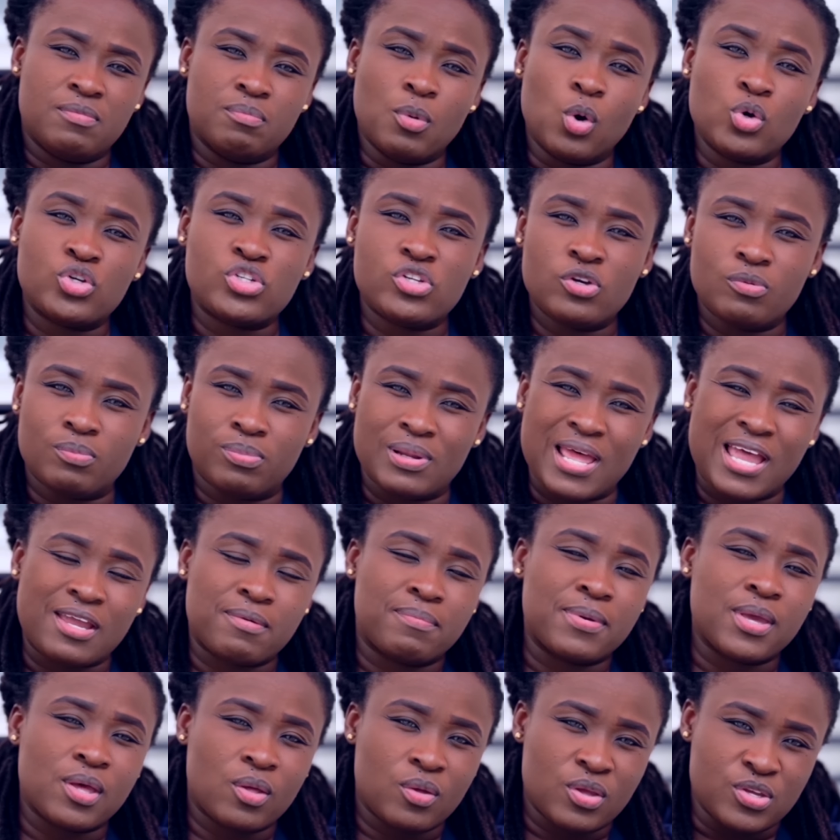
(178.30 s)
Emotional
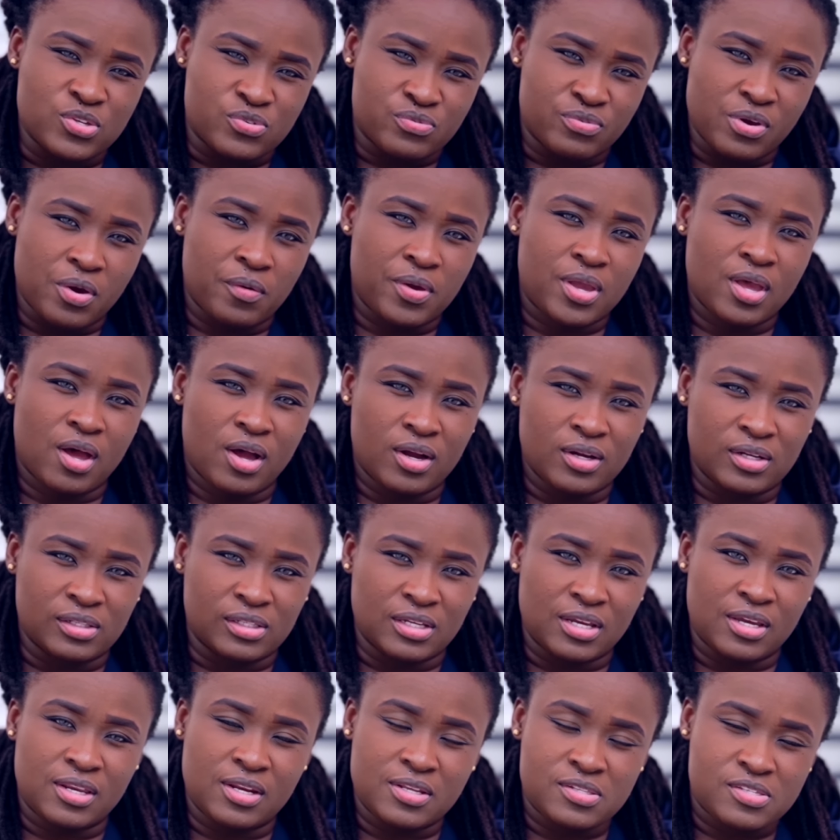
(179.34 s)
blackmail is very
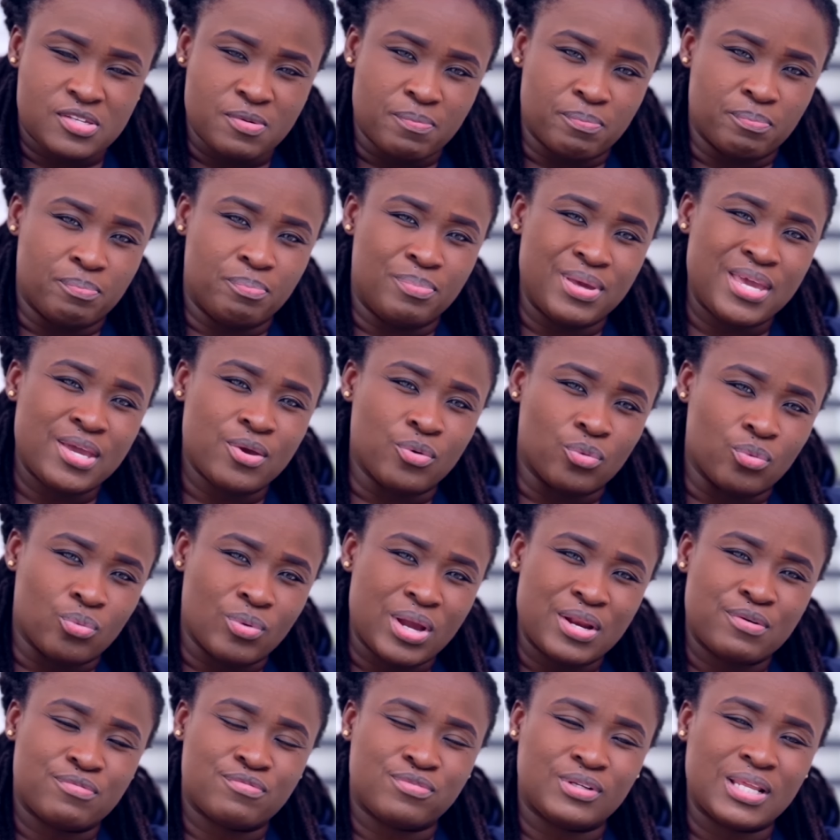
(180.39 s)
ugly and it's a big
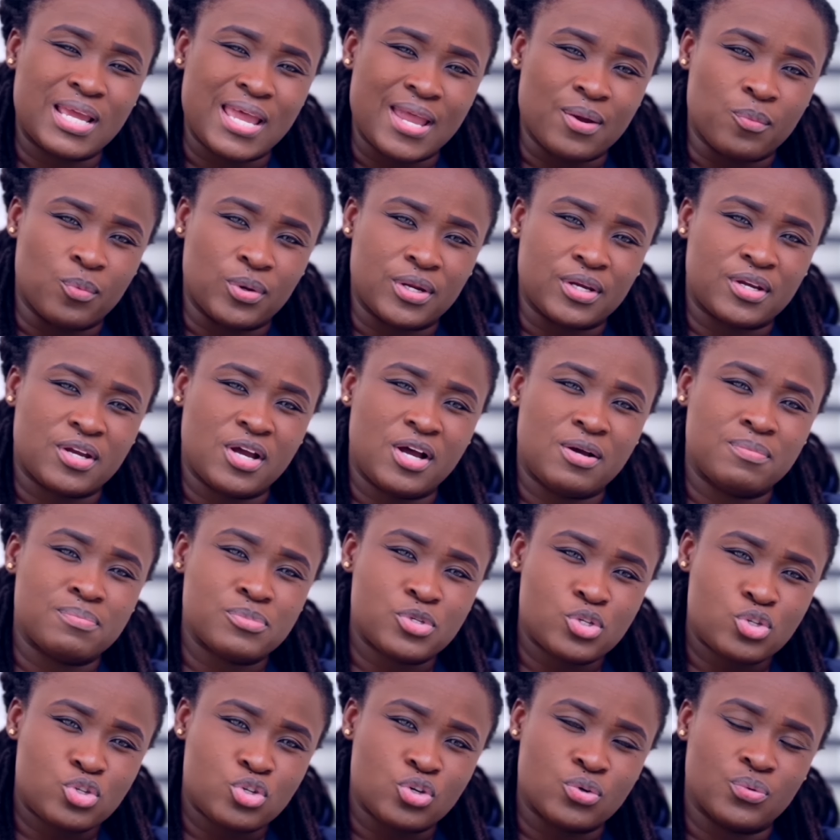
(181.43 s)
red flag when it
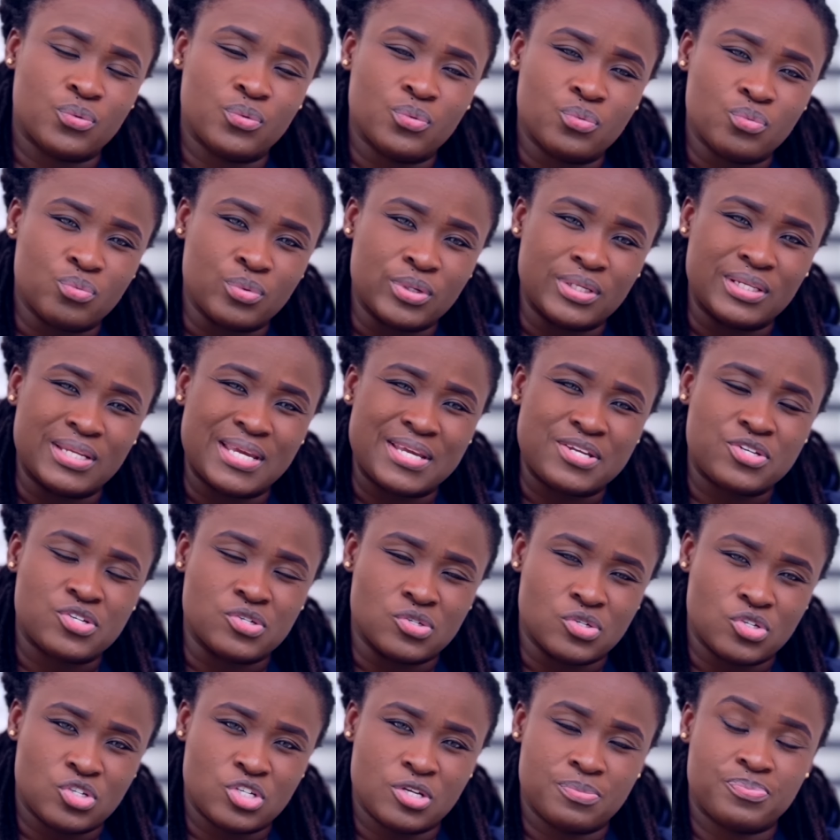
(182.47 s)
comes to
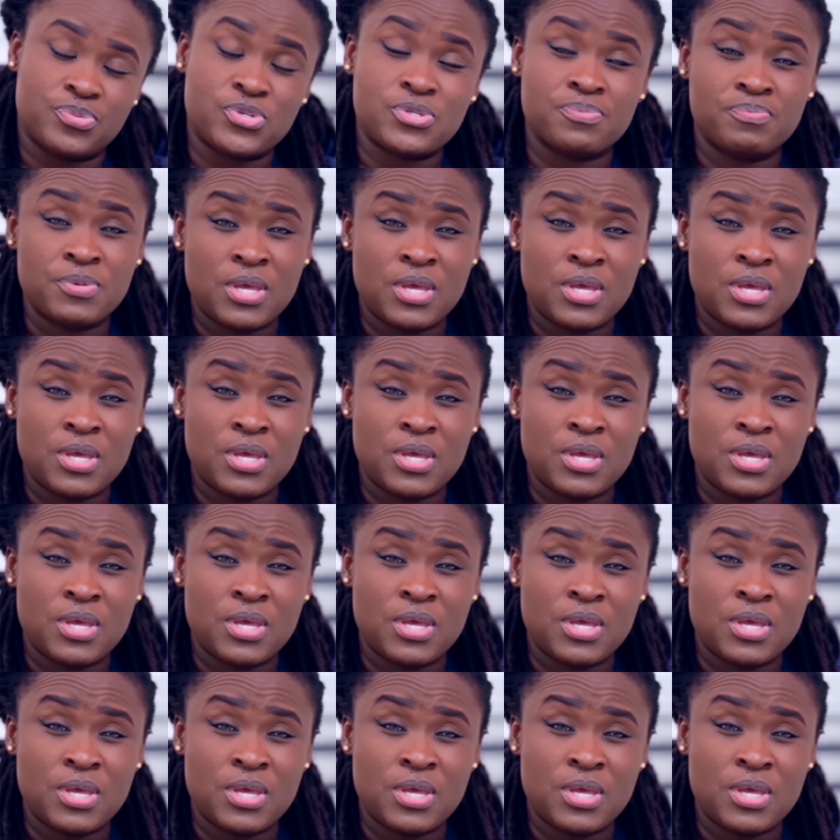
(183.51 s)
relationships.